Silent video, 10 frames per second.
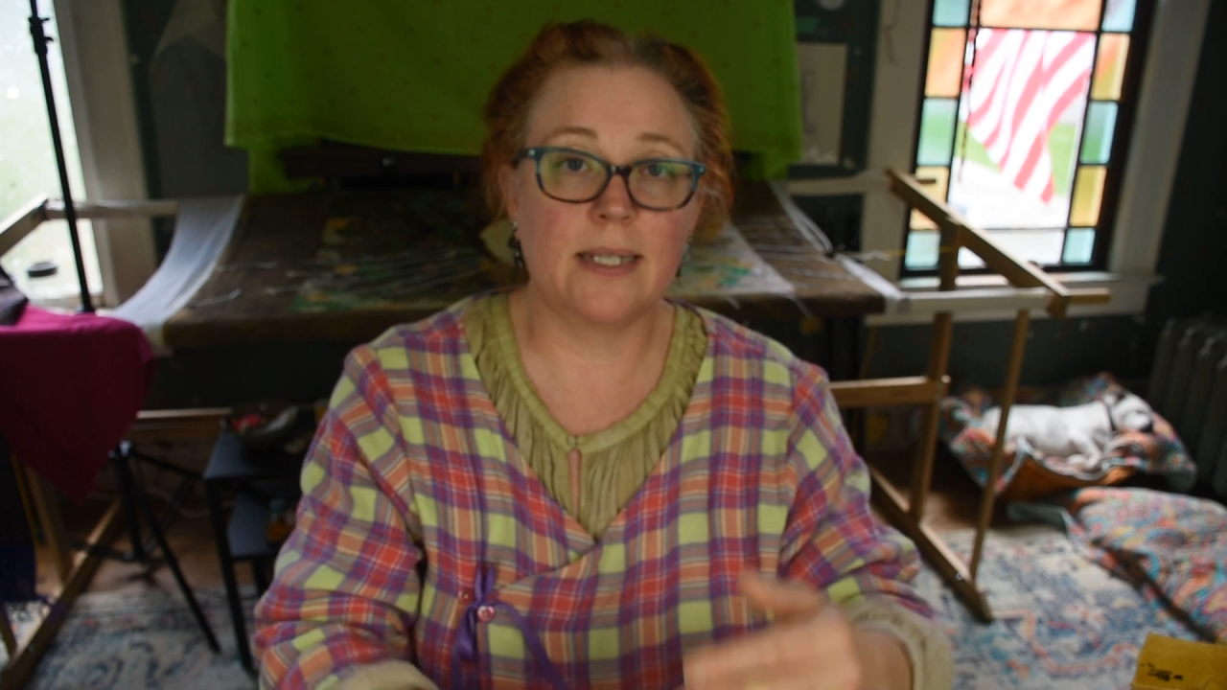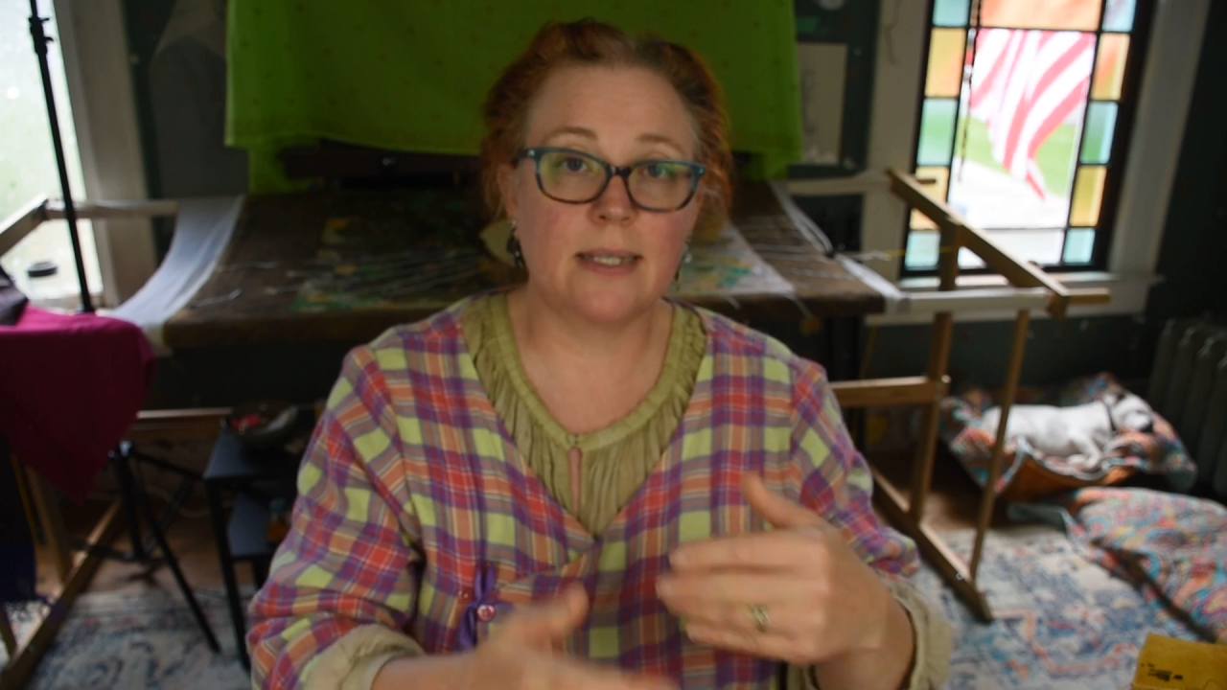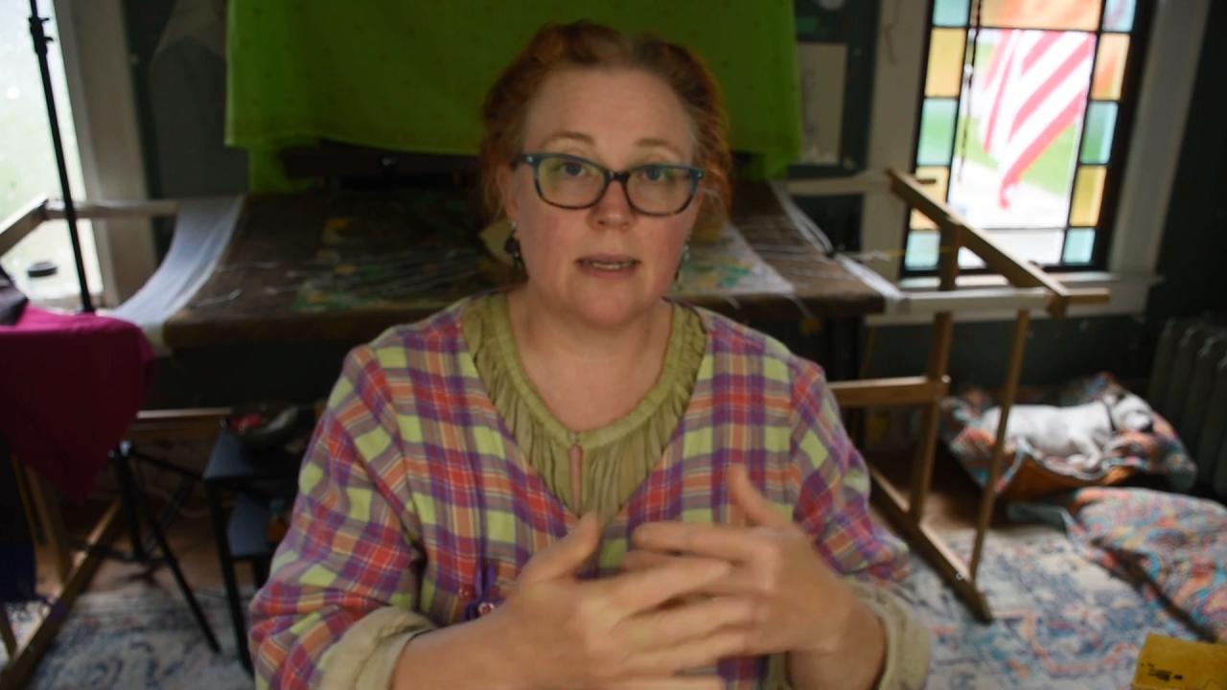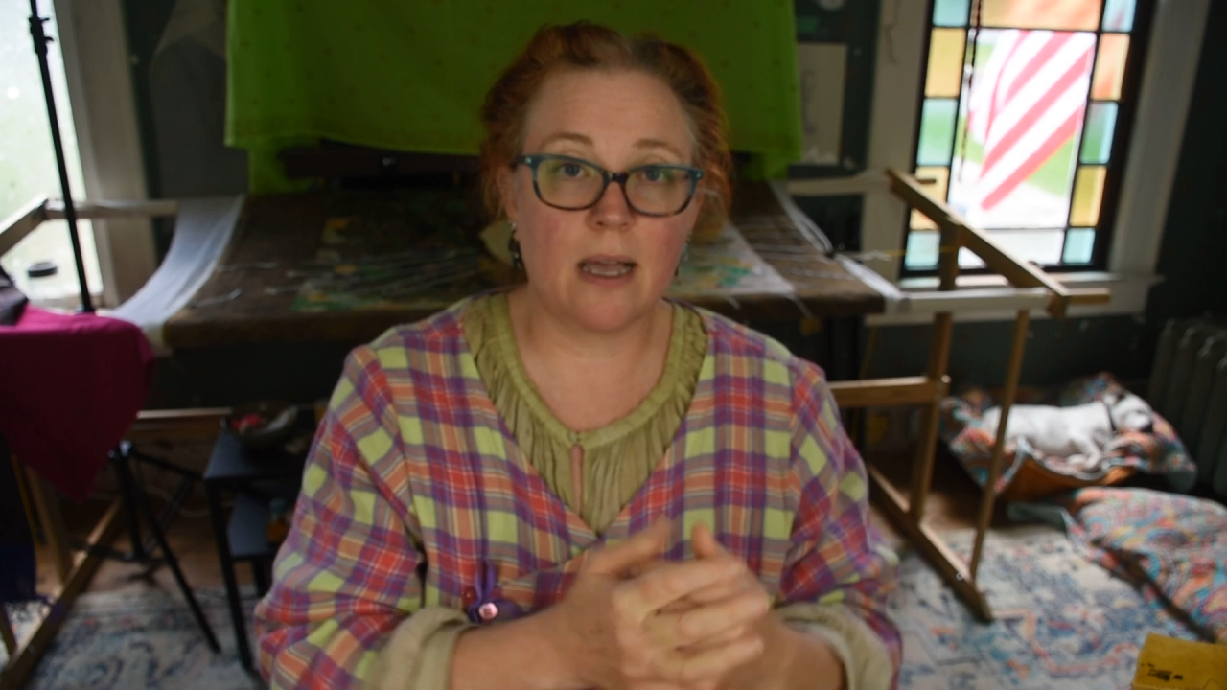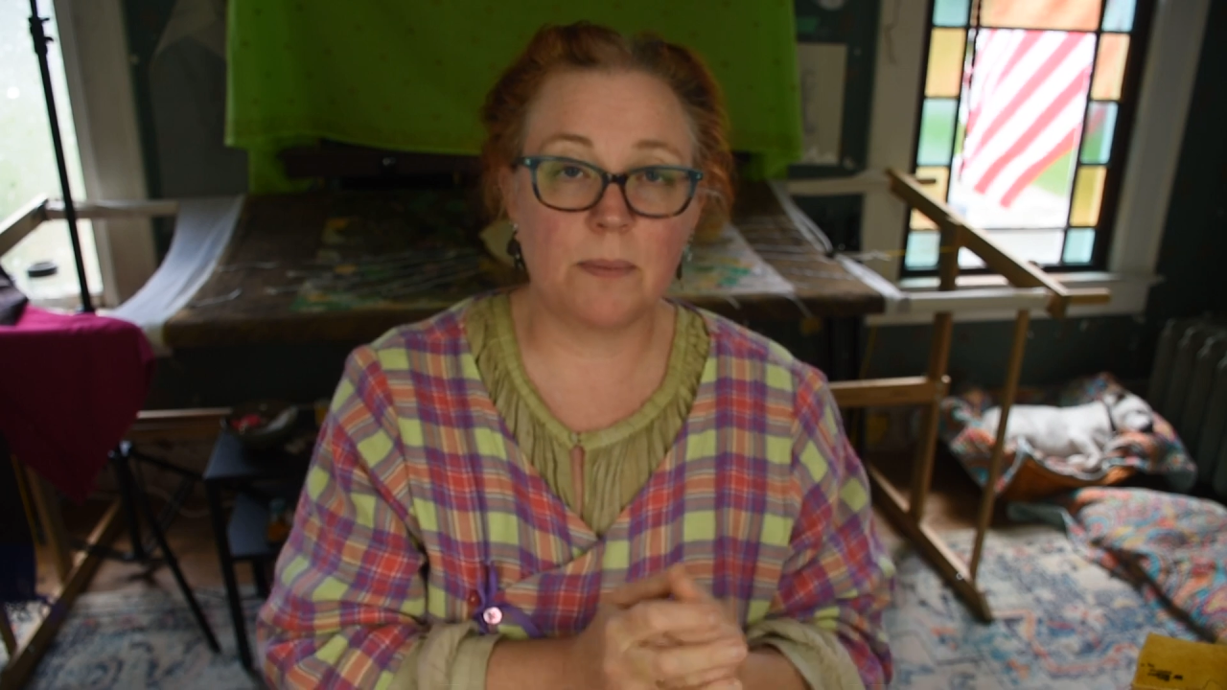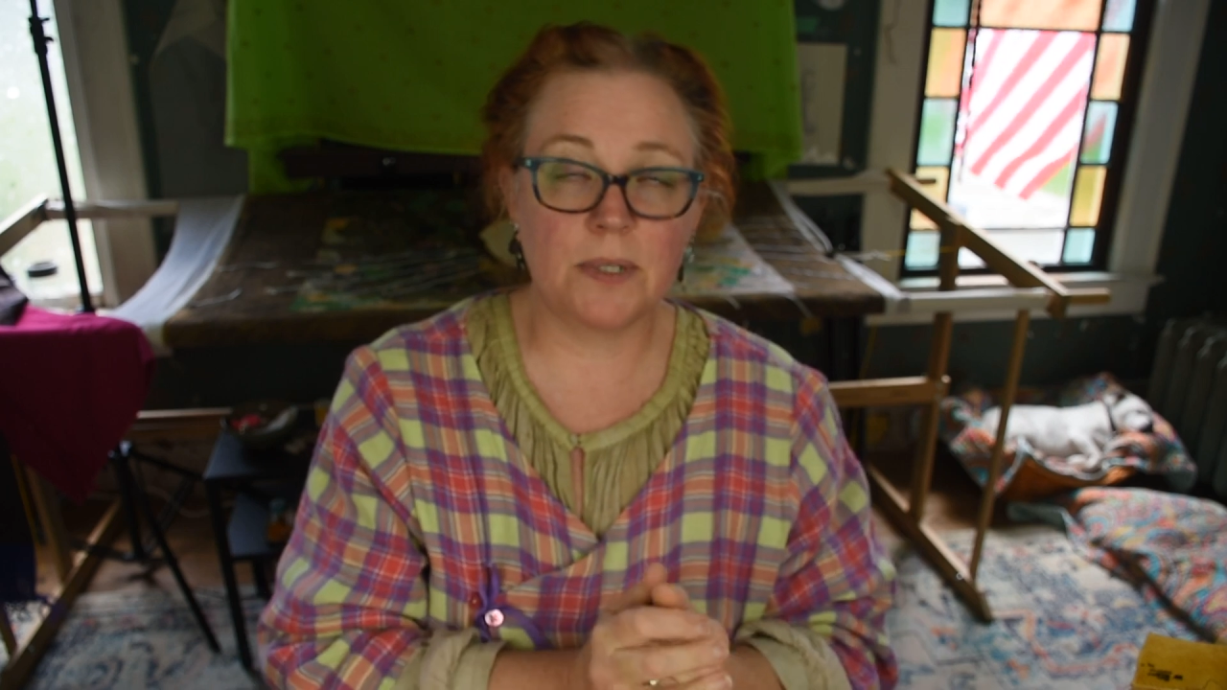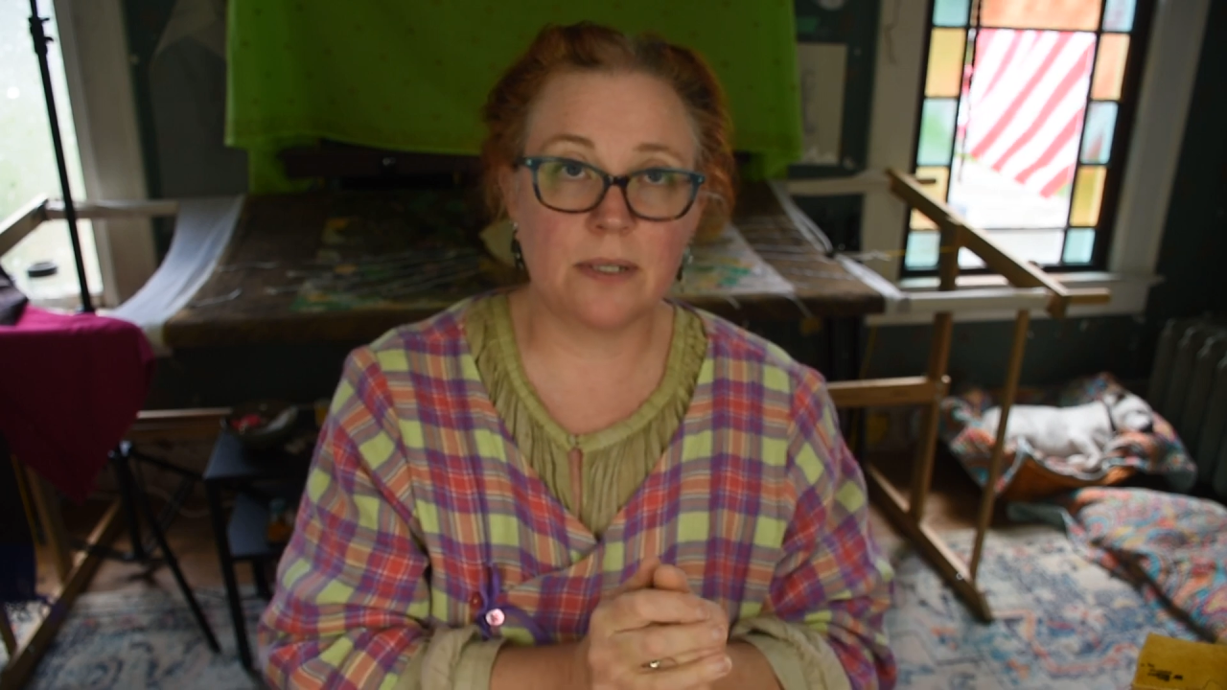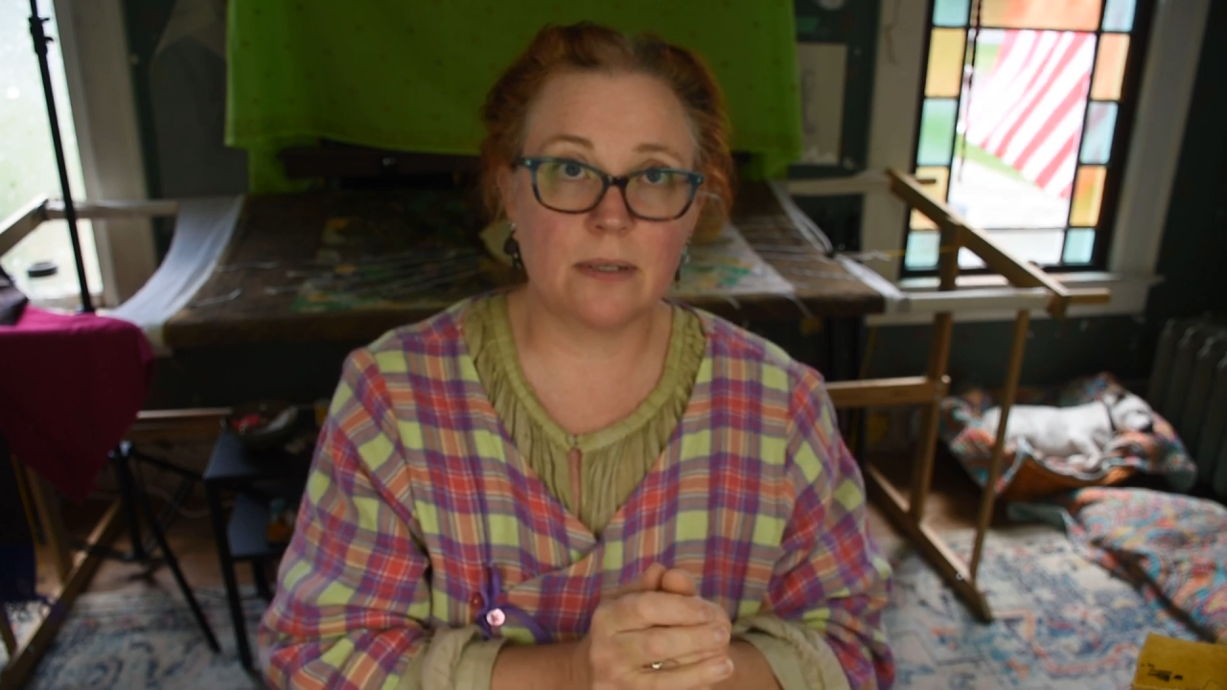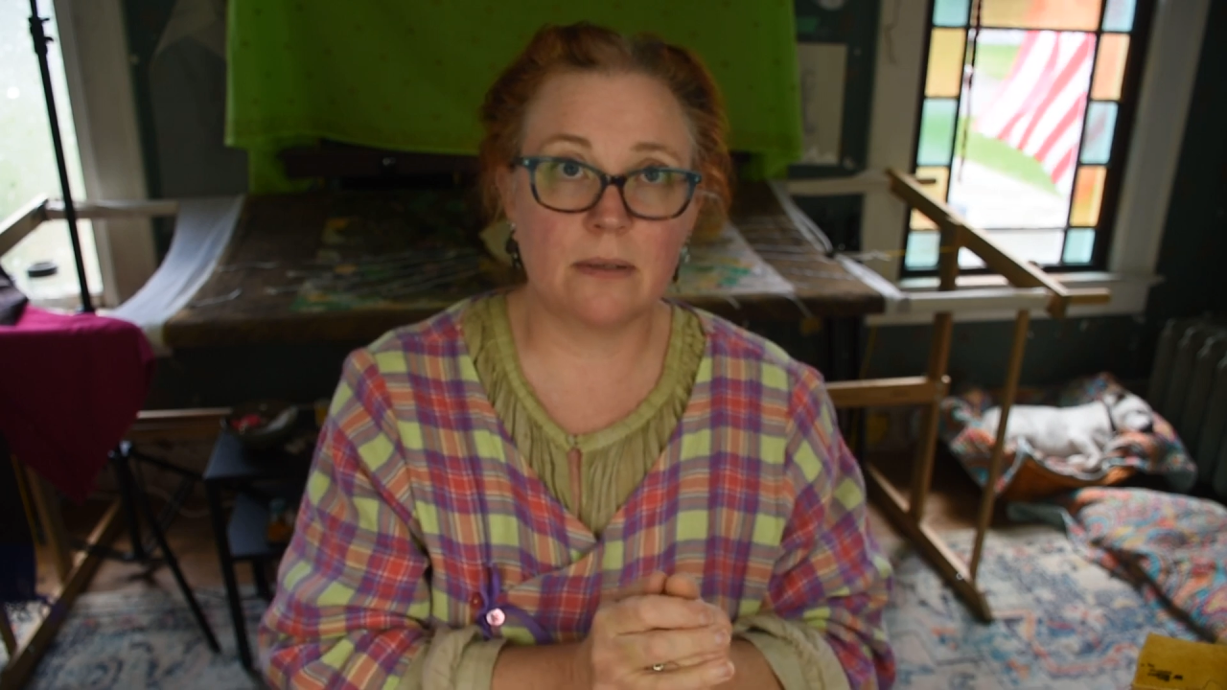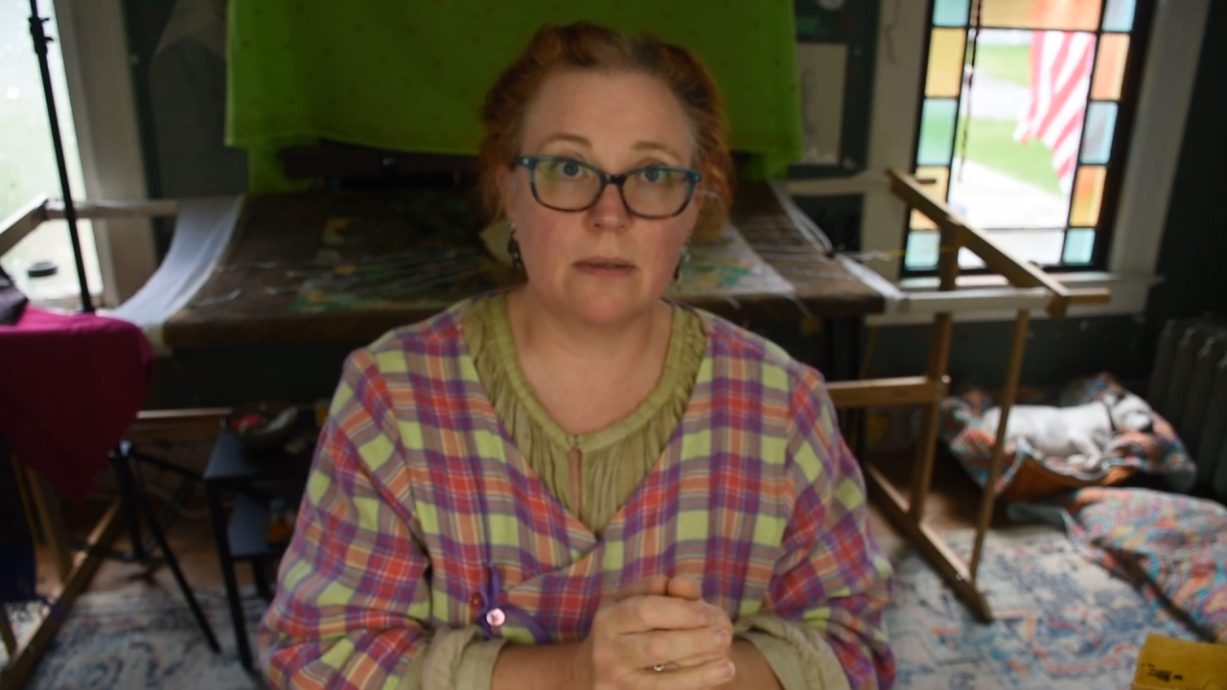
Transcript: stopped